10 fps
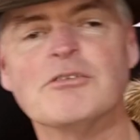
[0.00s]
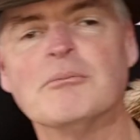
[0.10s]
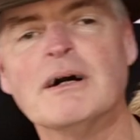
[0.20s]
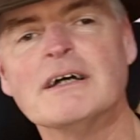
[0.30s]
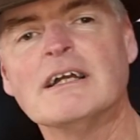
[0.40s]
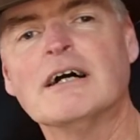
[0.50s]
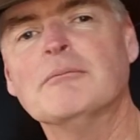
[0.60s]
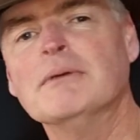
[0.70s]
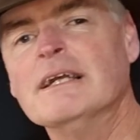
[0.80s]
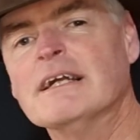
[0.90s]
My
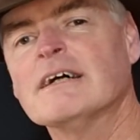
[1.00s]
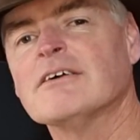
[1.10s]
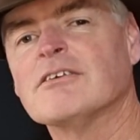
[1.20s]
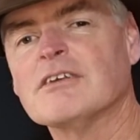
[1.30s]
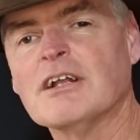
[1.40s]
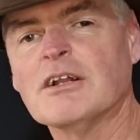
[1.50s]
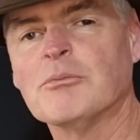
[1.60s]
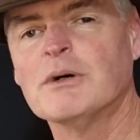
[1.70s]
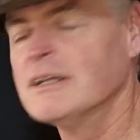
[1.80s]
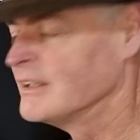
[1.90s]
Amiga Still
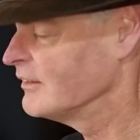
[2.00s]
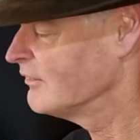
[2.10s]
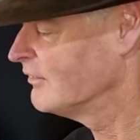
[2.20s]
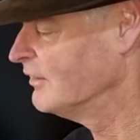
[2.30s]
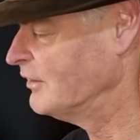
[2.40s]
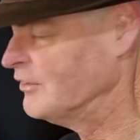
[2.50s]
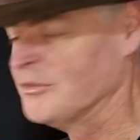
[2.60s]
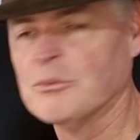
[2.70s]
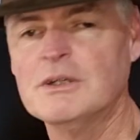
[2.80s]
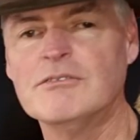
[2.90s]
Work series.
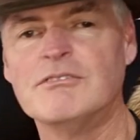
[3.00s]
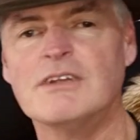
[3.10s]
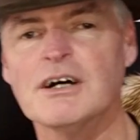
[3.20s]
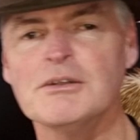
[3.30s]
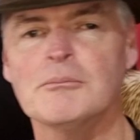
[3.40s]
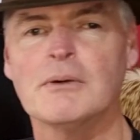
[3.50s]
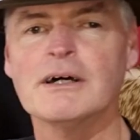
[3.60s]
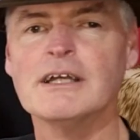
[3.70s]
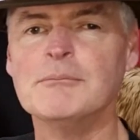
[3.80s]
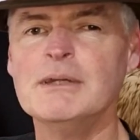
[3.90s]
We've done
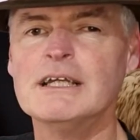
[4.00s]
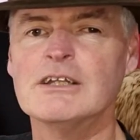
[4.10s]
my Amiga